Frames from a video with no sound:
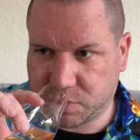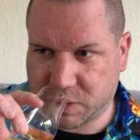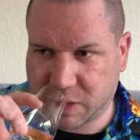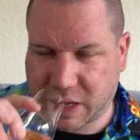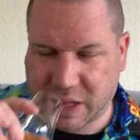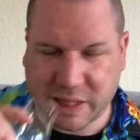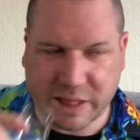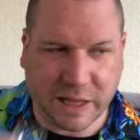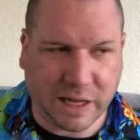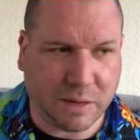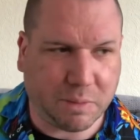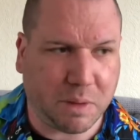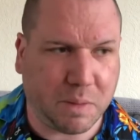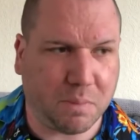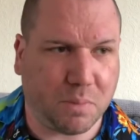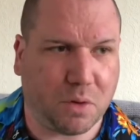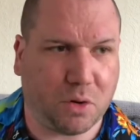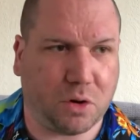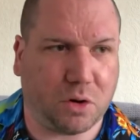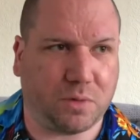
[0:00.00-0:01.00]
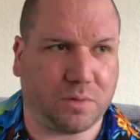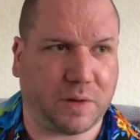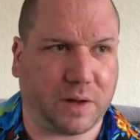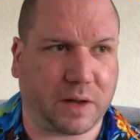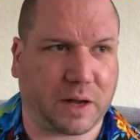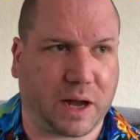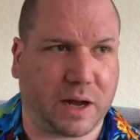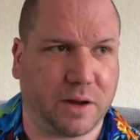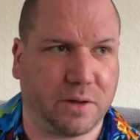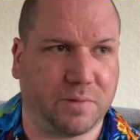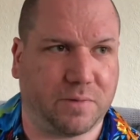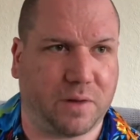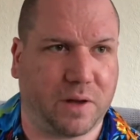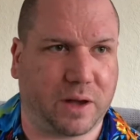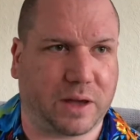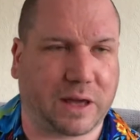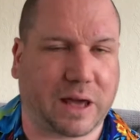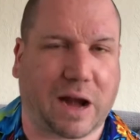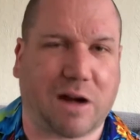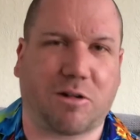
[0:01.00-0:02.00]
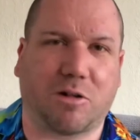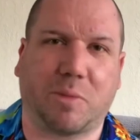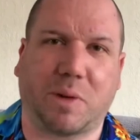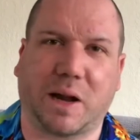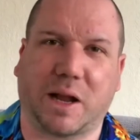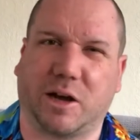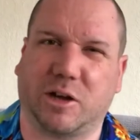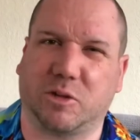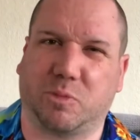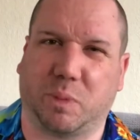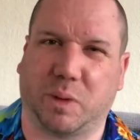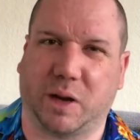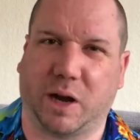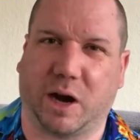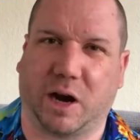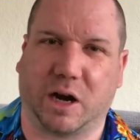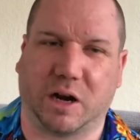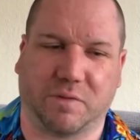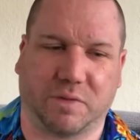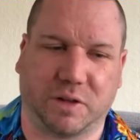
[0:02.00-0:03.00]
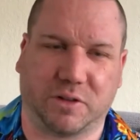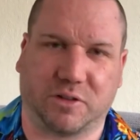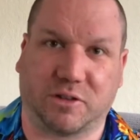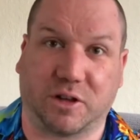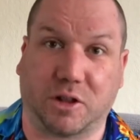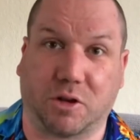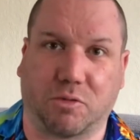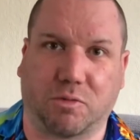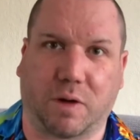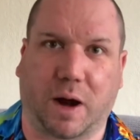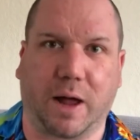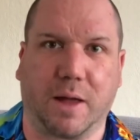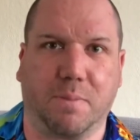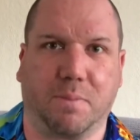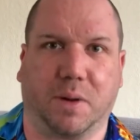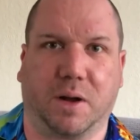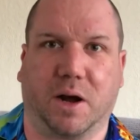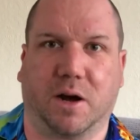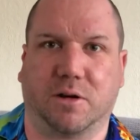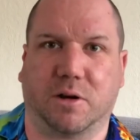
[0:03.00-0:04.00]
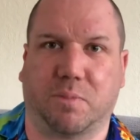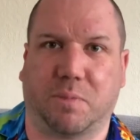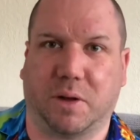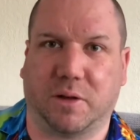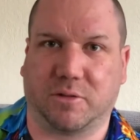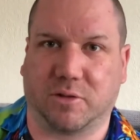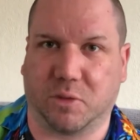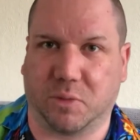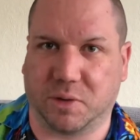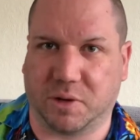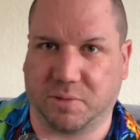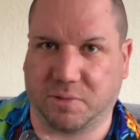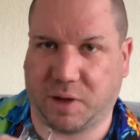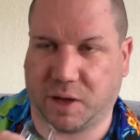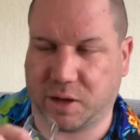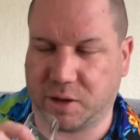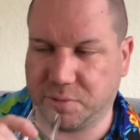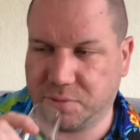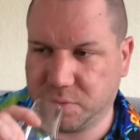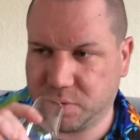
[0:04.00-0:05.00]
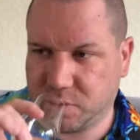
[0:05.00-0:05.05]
A little bit more of that kind of caramelised banana than, say, the ripe banana picked up with the 5.